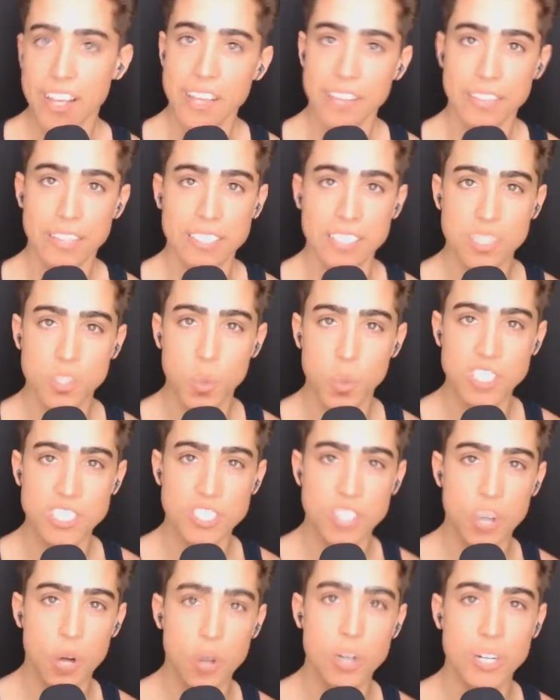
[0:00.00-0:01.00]
This is what's
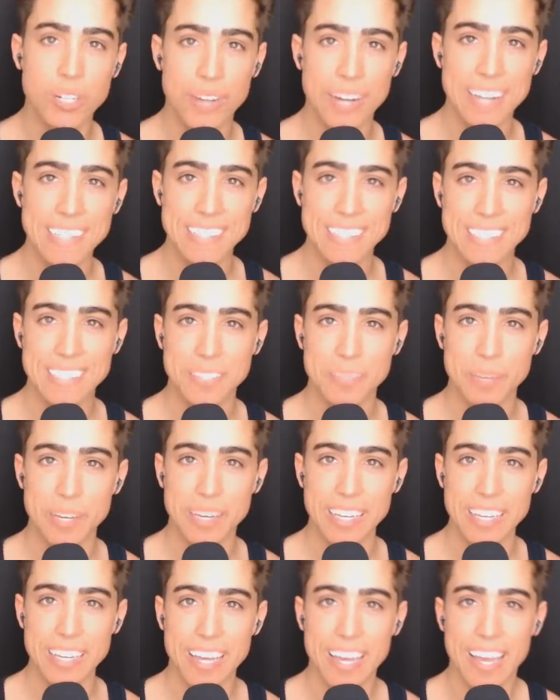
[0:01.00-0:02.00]
so crazy to
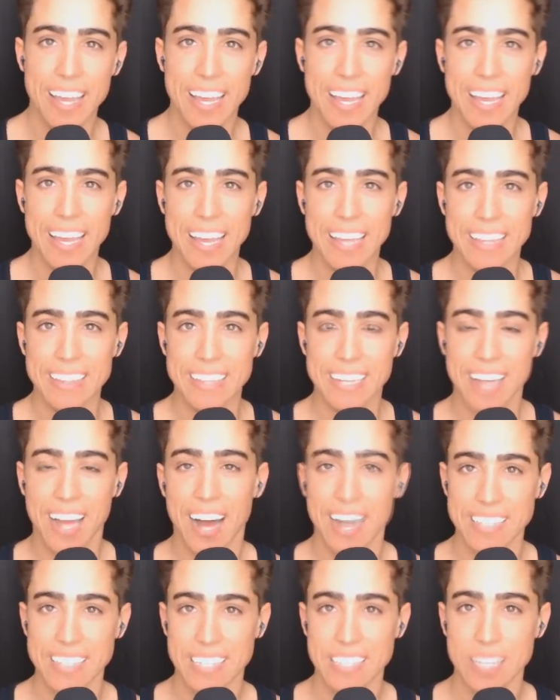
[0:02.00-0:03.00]
me in the
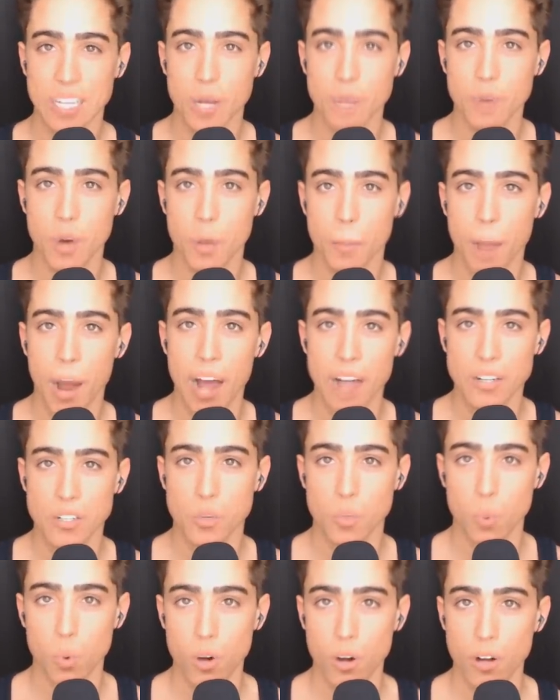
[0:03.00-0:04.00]
context of our
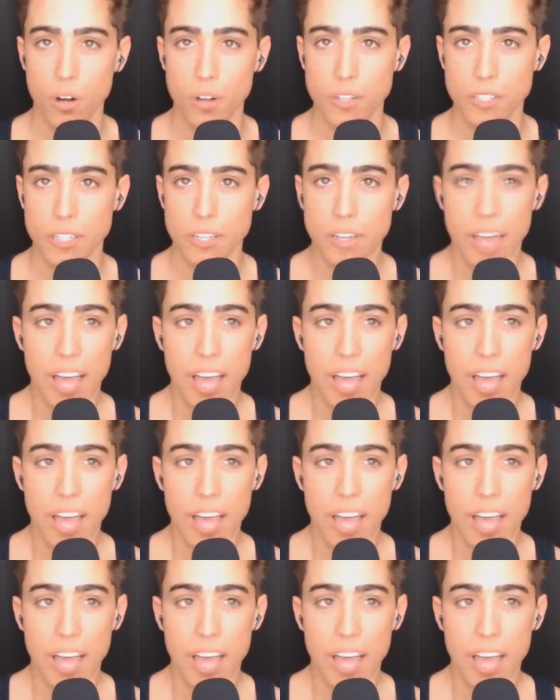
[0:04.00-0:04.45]
modern world.